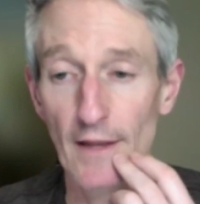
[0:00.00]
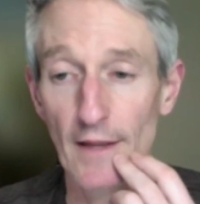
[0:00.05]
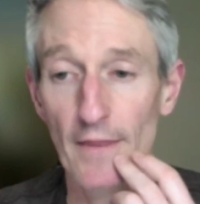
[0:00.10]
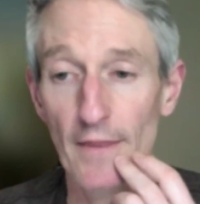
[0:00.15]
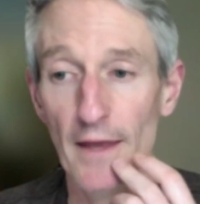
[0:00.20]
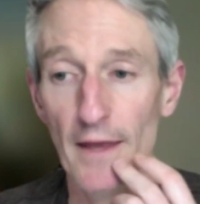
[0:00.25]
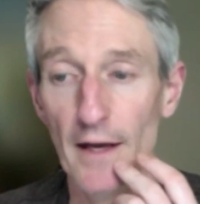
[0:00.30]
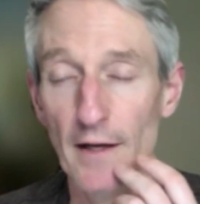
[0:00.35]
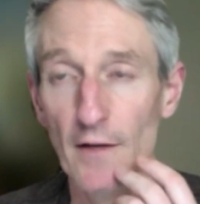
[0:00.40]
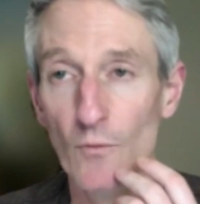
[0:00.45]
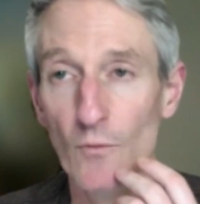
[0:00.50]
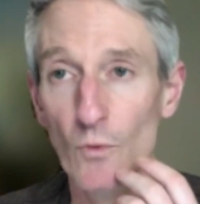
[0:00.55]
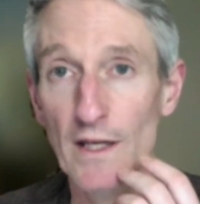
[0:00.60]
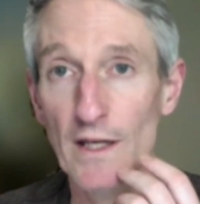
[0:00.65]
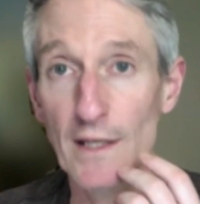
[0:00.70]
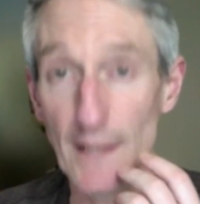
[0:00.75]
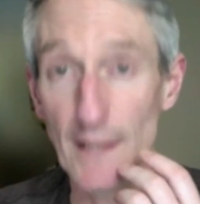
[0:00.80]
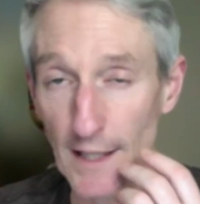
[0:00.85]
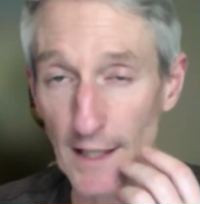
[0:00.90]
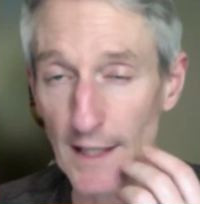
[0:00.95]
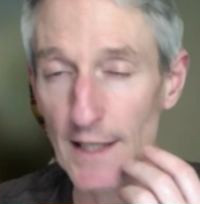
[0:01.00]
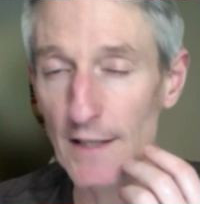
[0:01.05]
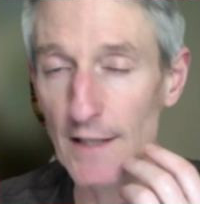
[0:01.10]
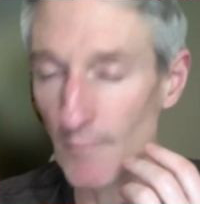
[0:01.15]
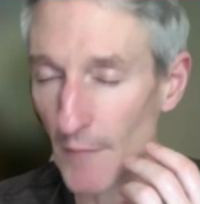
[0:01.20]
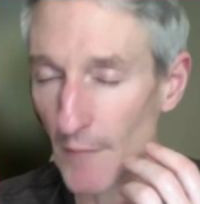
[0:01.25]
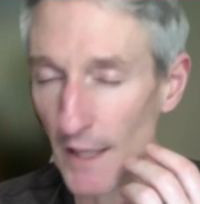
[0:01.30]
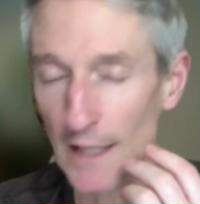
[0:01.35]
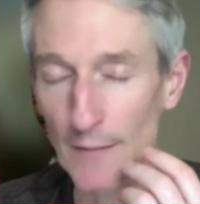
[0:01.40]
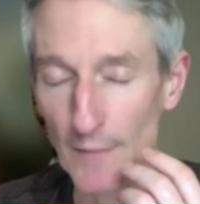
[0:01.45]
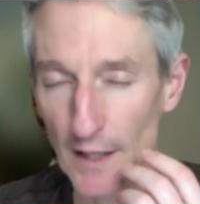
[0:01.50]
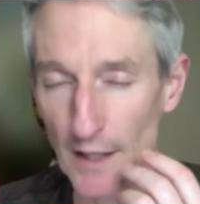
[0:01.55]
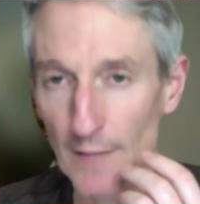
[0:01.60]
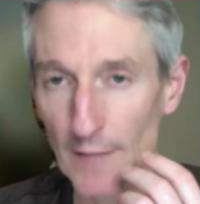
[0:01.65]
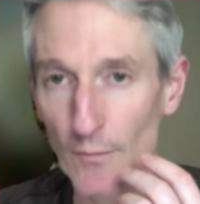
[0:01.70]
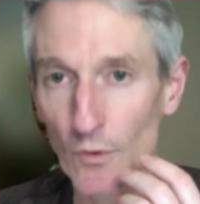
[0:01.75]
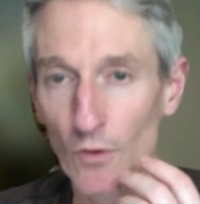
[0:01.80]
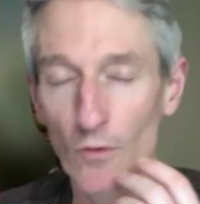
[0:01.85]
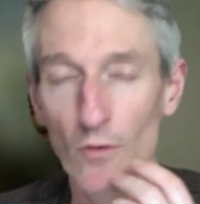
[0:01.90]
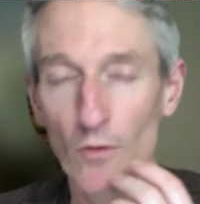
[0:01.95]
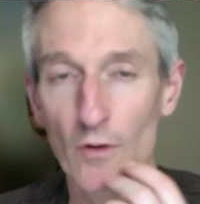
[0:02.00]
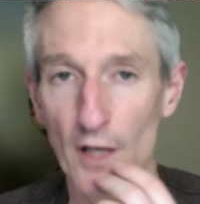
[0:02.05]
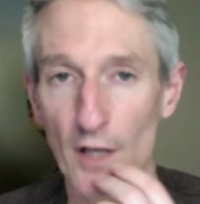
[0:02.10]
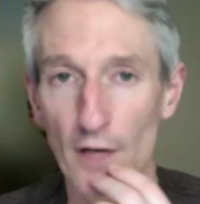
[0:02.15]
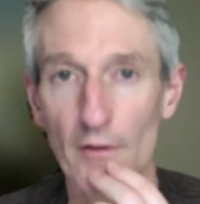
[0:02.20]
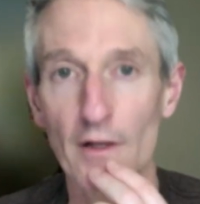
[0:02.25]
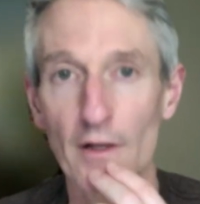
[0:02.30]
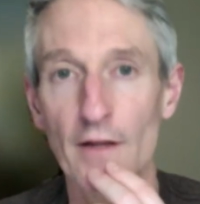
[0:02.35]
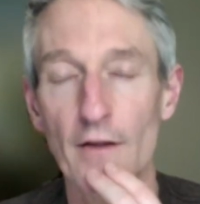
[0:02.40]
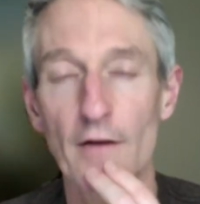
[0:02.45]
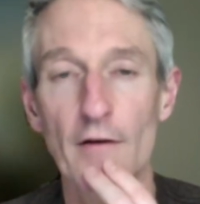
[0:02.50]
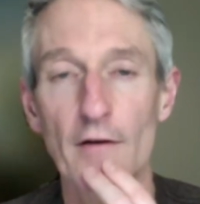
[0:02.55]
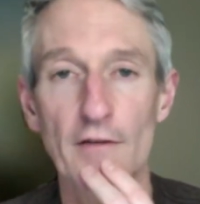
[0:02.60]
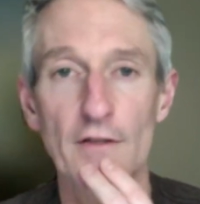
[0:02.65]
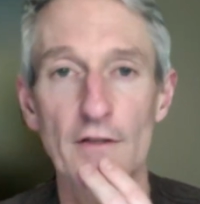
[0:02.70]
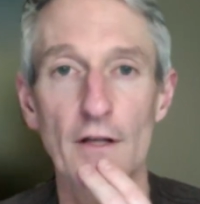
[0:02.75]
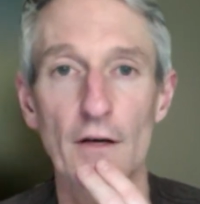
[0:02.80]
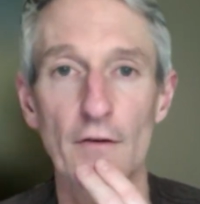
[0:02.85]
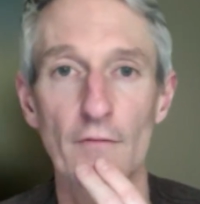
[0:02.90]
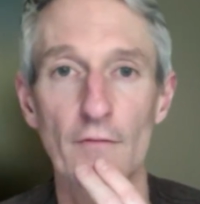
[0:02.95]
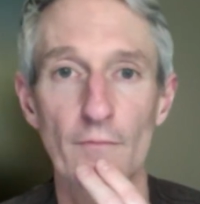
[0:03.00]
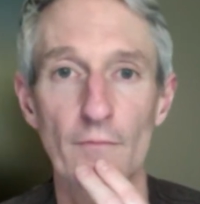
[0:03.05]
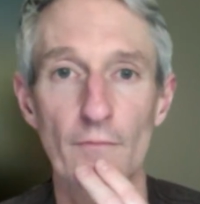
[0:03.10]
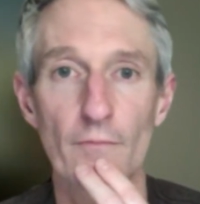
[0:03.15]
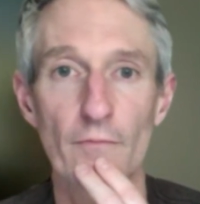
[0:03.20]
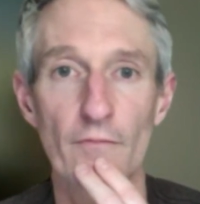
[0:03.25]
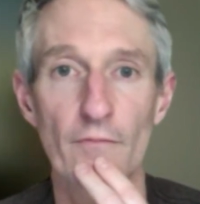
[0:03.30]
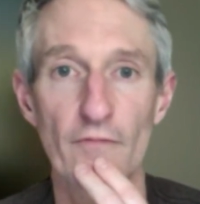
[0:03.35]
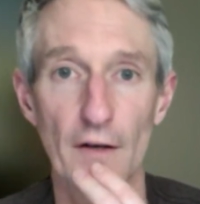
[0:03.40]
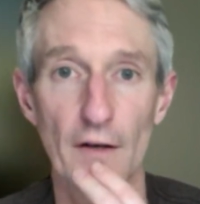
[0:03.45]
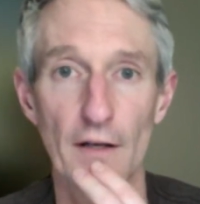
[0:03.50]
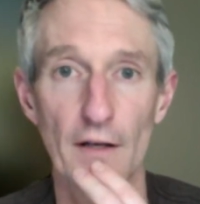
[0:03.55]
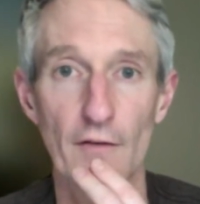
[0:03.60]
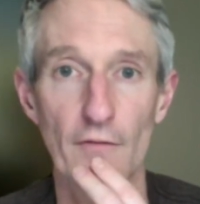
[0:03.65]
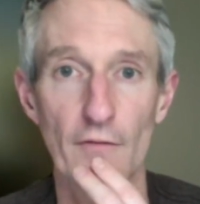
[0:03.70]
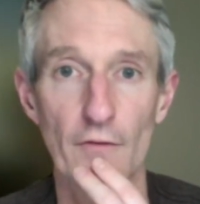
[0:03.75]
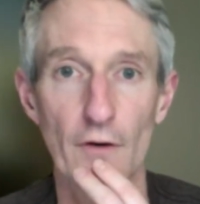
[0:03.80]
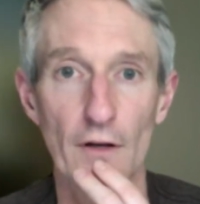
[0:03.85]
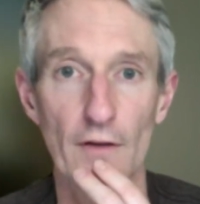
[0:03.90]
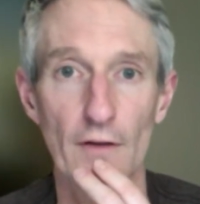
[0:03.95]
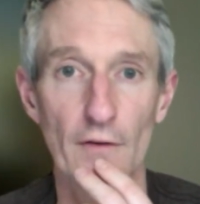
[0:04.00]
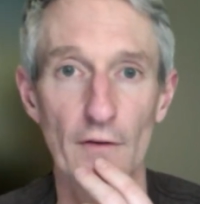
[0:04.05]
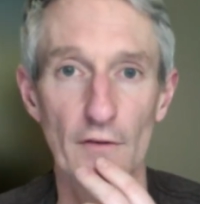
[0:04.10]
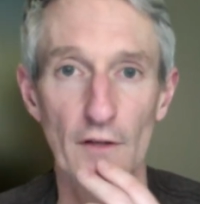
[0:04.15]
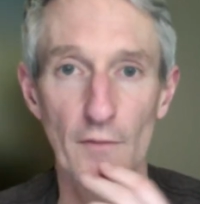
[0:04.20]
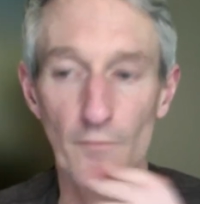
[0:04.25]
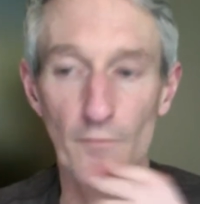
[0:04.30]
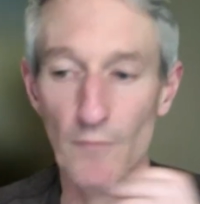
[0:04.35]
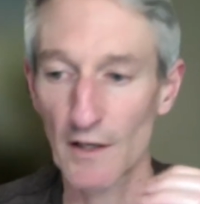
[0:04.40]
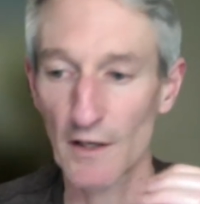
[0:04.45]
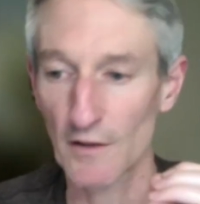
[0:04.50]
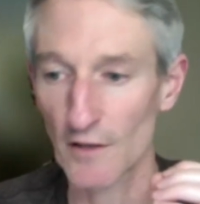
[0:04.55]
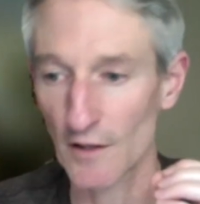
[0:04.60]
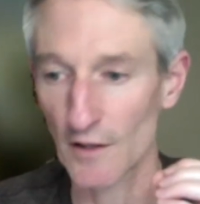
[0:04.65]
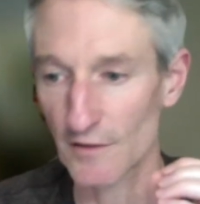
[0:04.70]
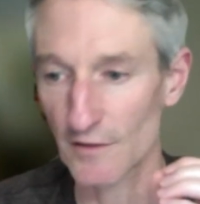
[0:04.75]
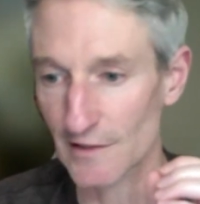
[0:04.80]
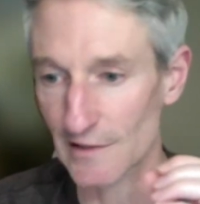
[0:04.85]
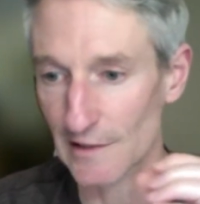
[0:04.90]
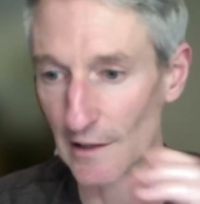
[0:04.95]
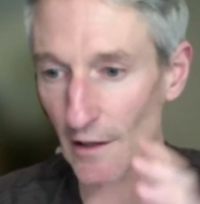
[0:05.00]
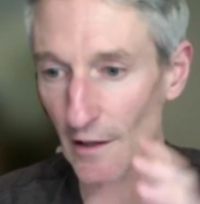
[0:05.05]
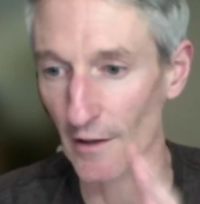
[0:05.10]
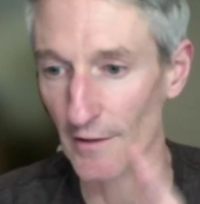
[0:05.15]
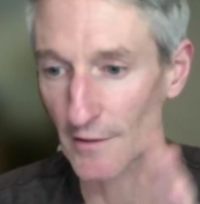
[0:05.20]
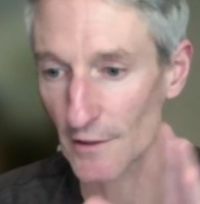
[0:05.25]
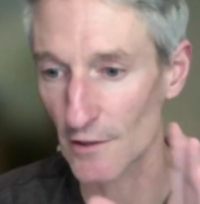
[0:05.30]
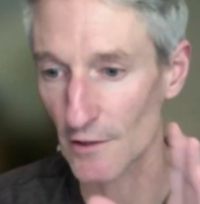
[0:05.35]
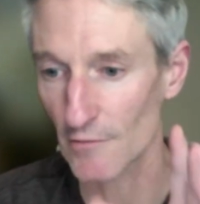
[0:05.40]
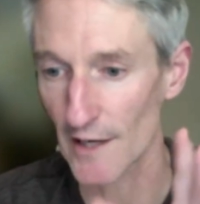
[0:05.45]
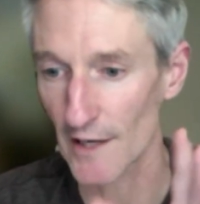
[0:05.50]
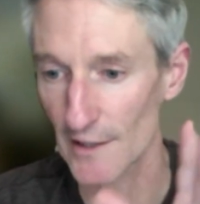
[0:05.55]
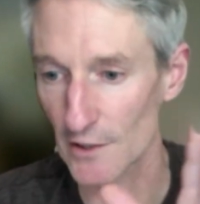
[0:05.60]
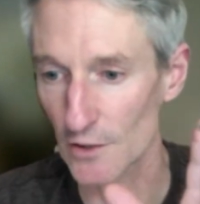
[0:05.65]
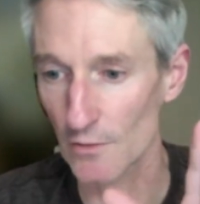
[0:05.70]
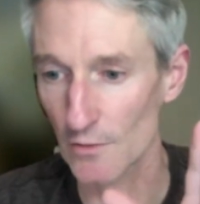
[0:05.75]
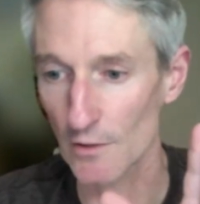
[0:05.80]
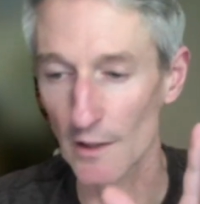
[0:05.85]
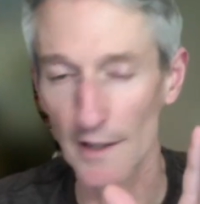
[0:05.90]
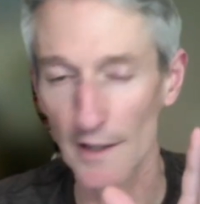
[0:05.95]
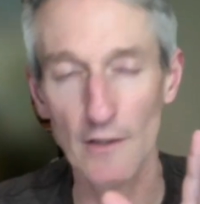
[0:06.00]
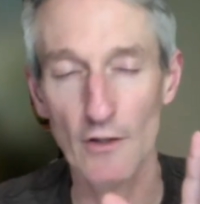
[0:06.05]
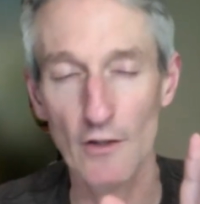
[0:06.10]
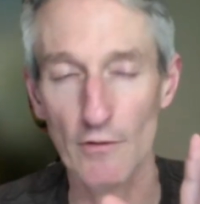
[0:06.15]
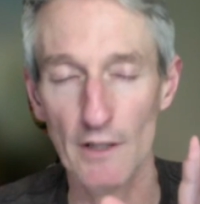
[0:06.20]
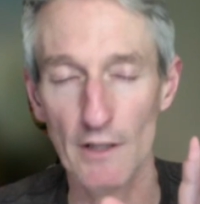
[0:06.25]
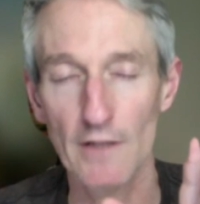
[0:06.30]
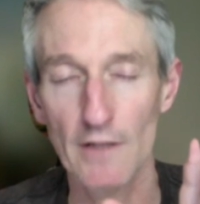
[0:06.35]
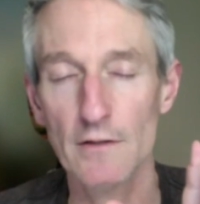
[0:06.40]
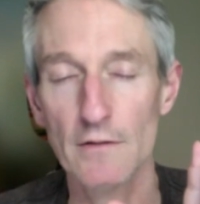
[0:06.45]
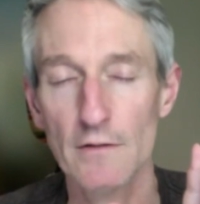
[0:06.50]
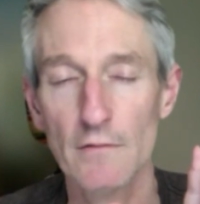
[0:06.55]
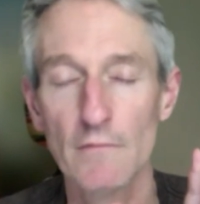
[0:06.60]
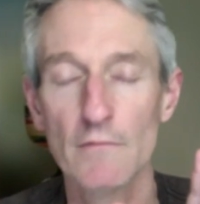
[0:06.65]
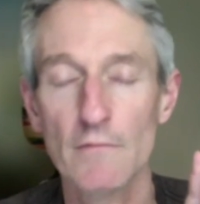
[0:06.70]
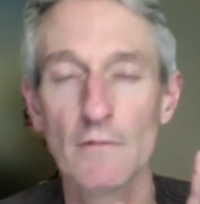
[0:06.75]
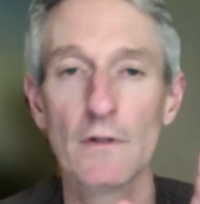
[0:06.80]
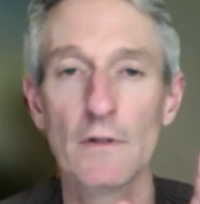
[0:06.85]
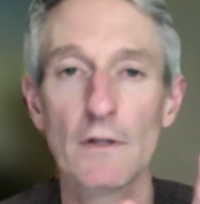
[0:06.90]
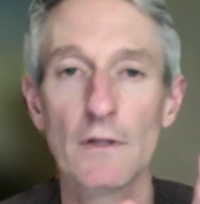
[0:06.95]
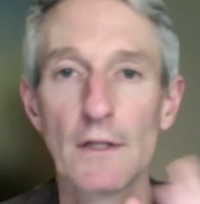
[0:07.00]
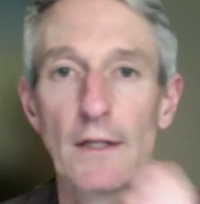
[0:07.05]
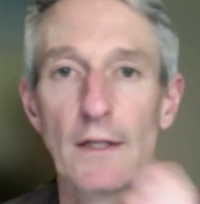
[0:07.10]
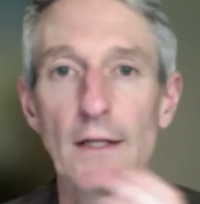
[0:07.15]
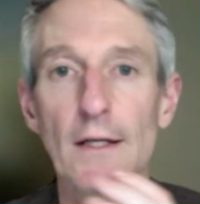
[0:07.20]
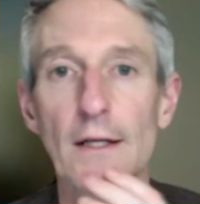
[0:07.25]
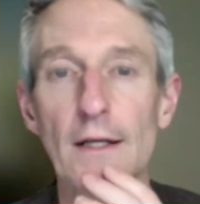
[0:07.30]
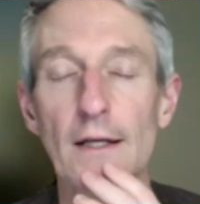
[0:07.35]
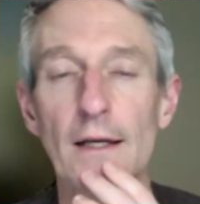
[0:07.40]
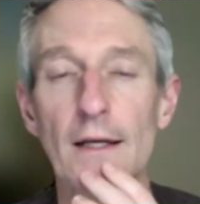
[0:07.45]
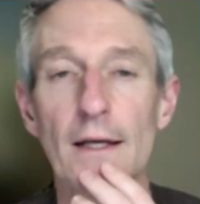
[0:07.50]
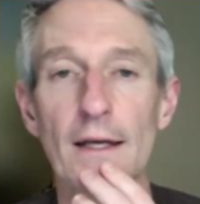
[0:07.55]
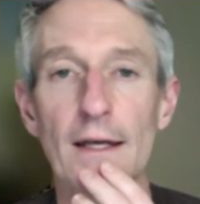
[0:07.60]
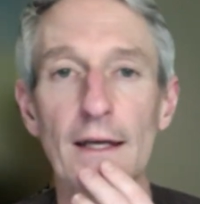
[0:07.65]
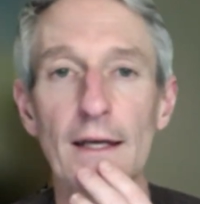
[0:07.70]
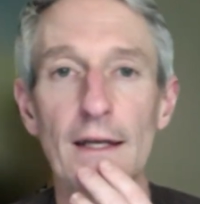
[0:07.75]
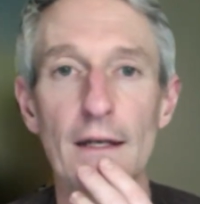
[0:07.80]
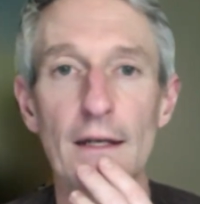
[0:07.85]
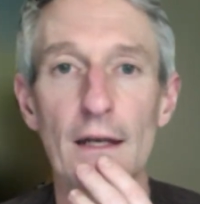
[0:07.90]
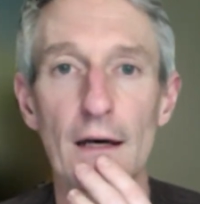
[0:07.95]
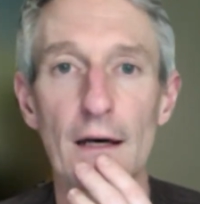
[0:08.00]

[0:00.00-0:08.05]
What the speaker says: We need many, many more. Apparently there is no funding for it. There's been a slight gradual increase in